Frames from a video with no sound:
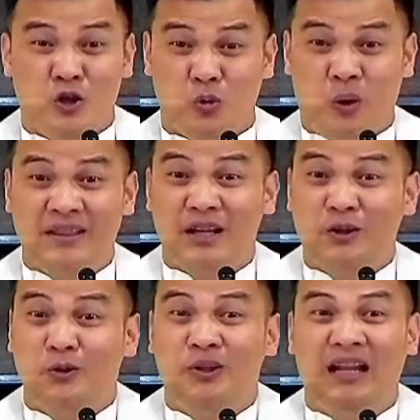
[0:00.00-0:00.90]
You want
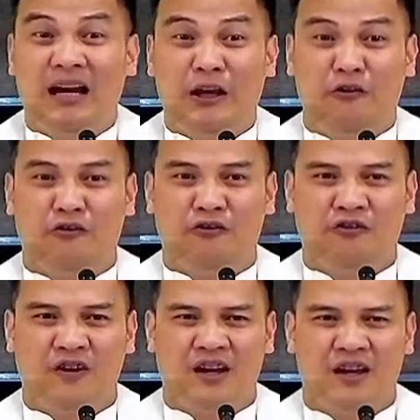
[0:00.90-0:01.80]
a good
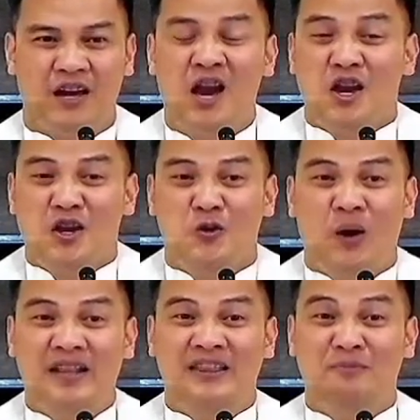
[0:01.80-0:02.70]
life,
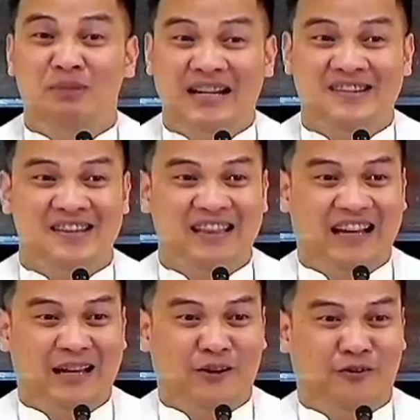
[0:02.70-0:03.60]
you want a blessed
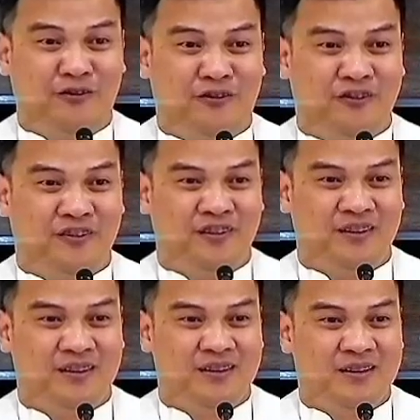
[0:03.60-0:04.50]
life,
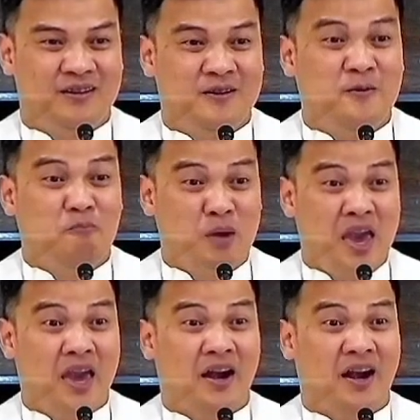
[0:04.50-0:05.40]

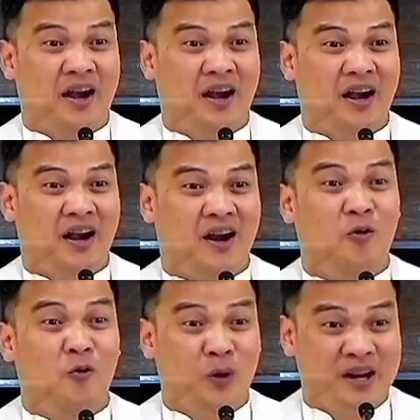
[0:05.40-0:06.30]
bear
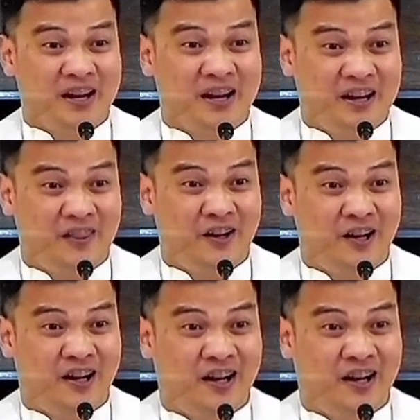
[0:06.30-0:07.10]
one another